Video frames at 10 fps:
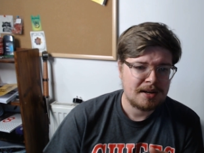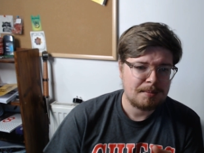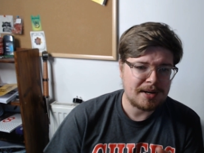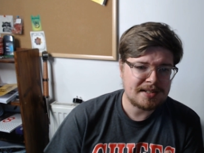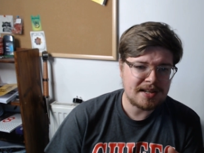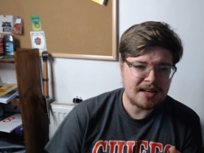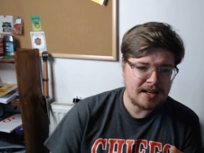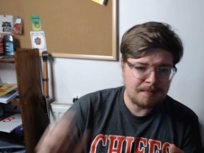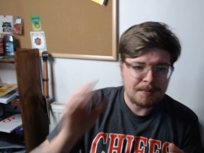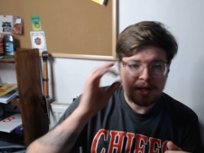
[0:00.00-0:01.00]
by
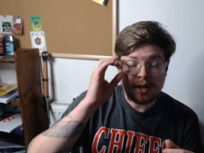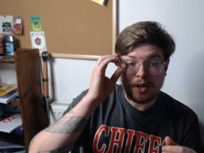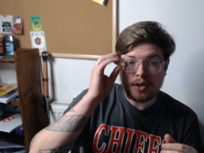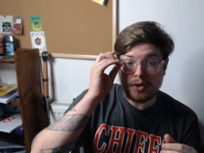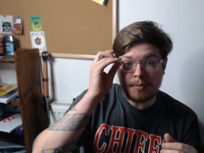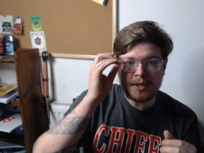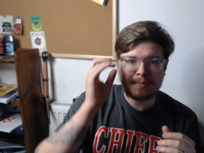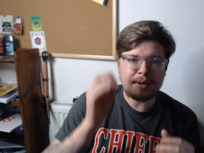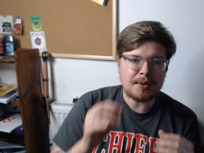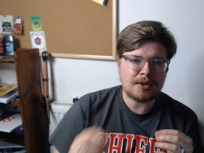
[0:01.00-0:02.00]
saying, You must
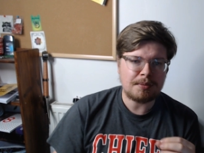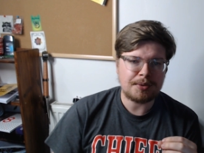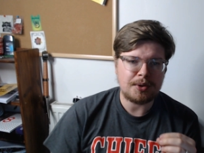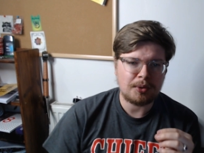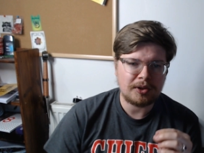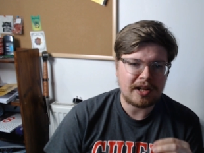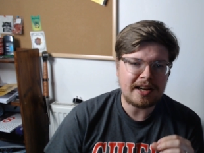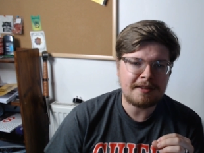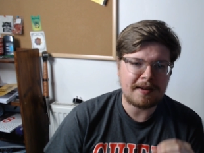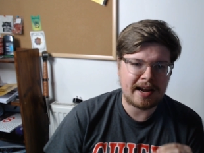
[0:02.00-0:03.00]
build up your
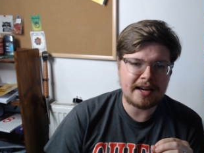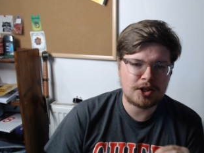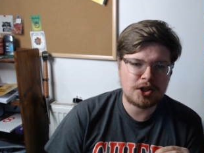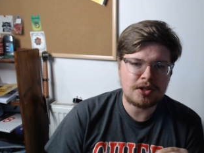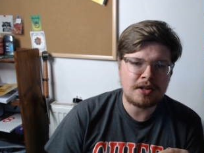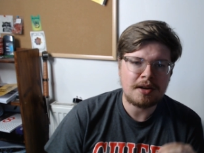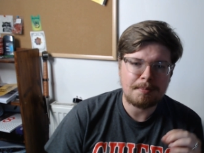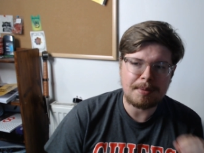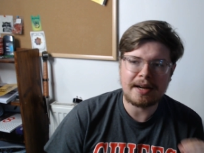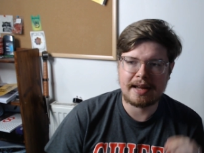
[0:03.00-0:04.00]
life action
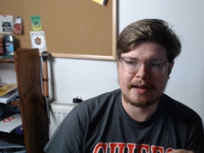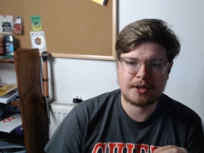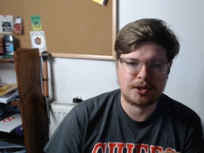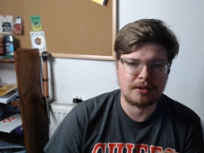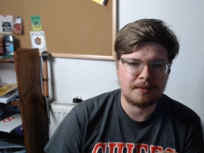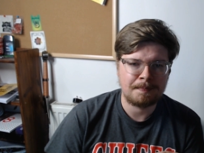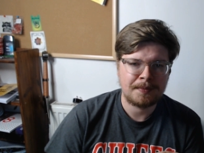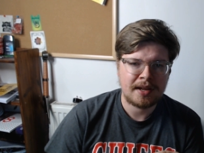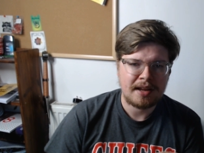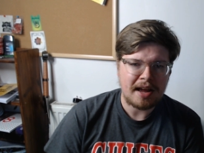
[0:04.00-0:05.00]
by action
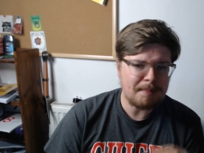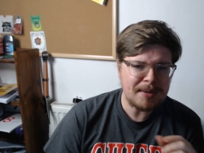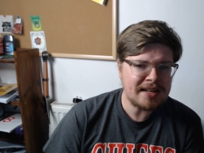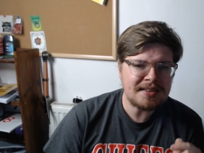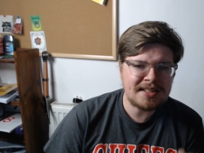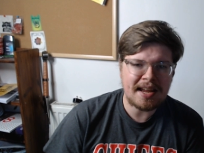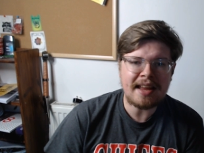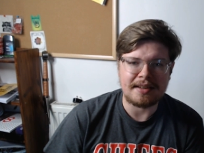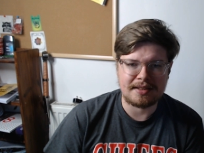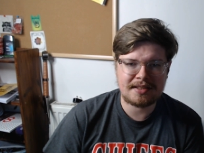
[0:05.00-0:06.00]
and be
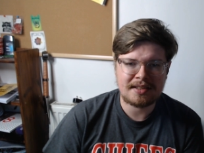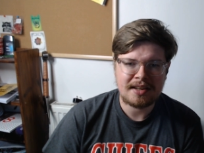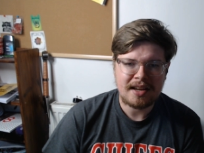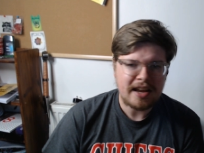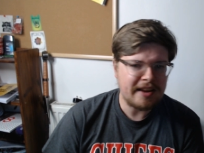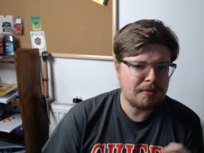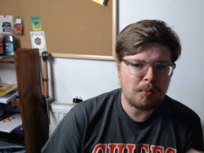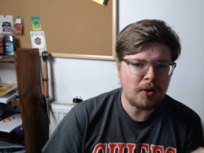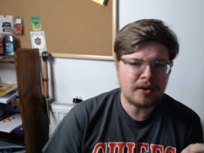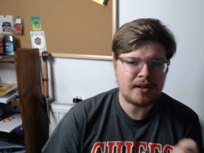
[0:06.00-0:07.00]
content if
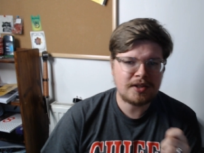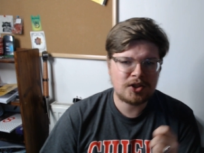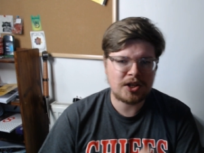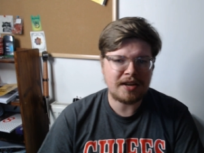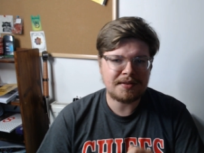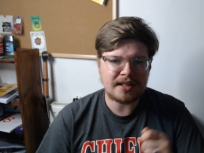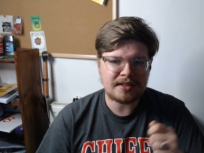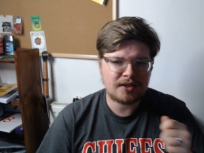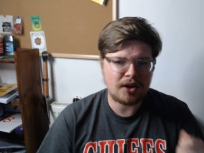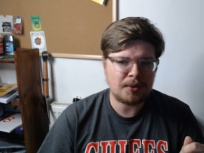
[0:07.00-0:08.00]
one achieves its
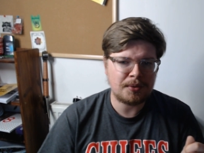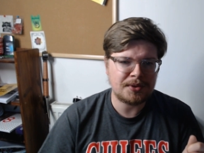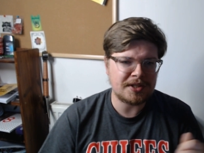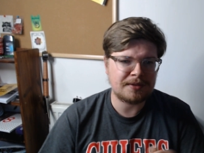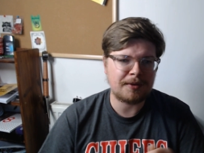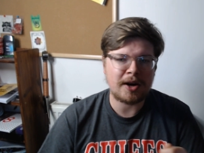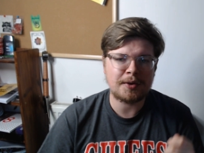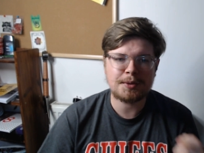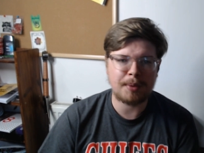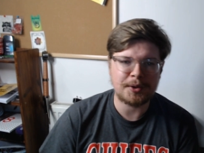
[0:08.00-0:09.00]
goals as far
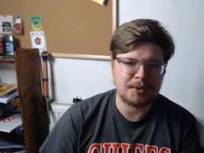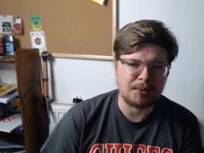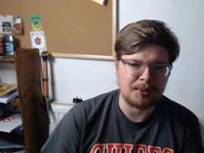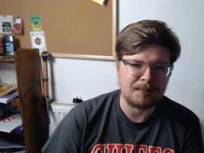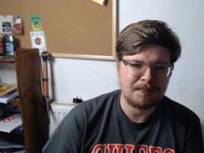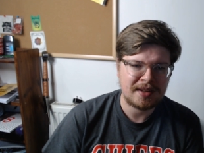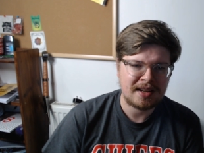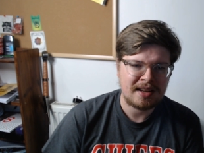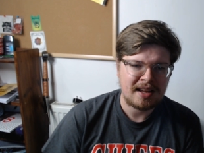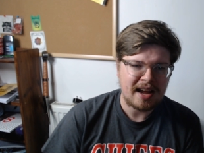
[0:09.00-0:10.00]
as possible,
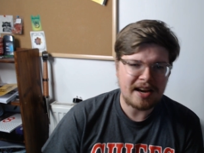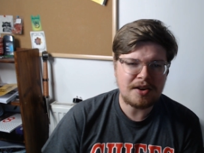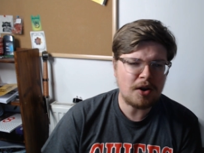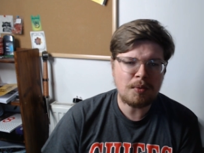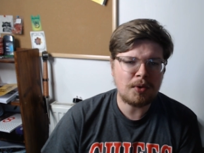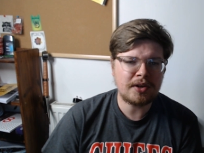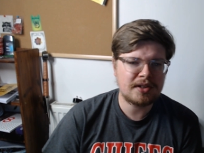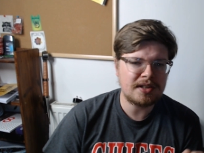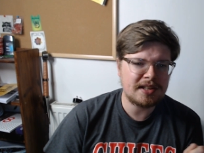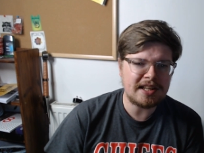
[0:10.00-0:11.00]
and no one
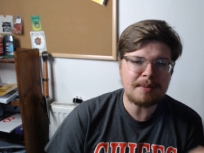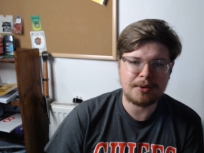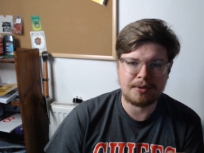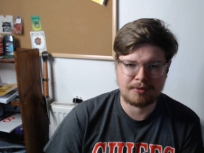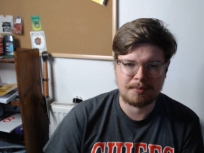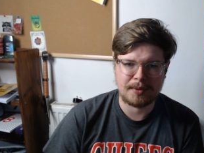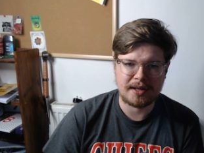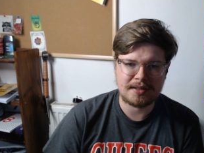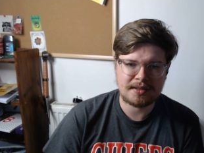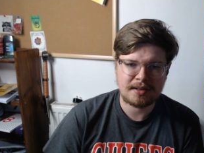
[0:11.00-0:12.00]
can keep you from
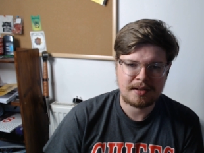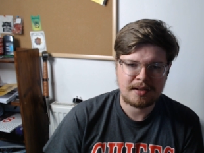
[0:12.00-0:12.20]
this.